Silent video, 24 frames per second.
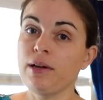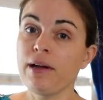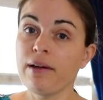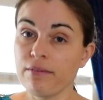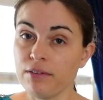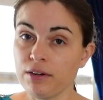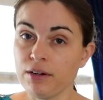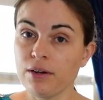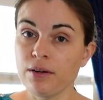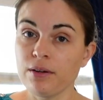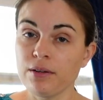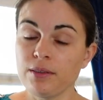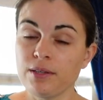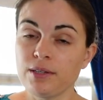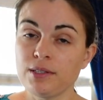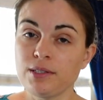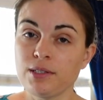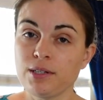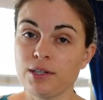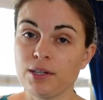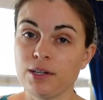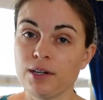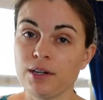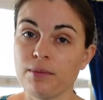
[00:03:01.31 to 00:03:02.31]
ever heard the
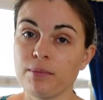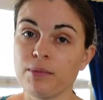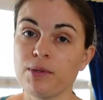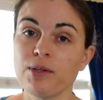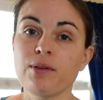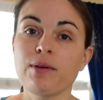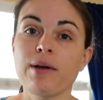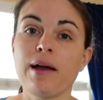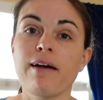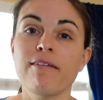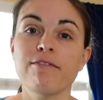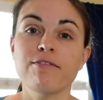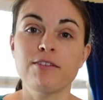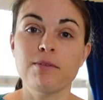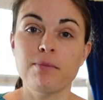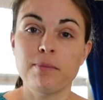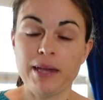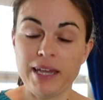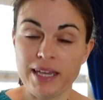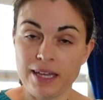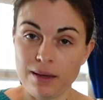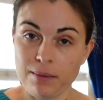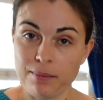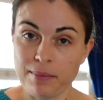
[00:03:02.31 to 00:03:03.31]
term, you have to
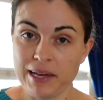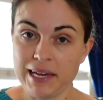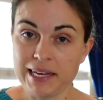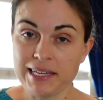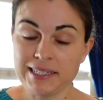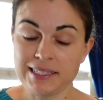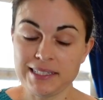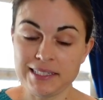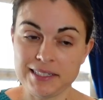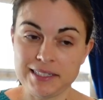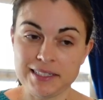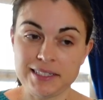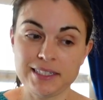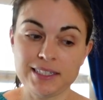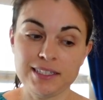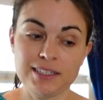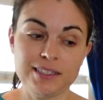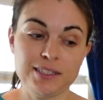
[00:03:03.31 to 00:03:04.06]
make a mess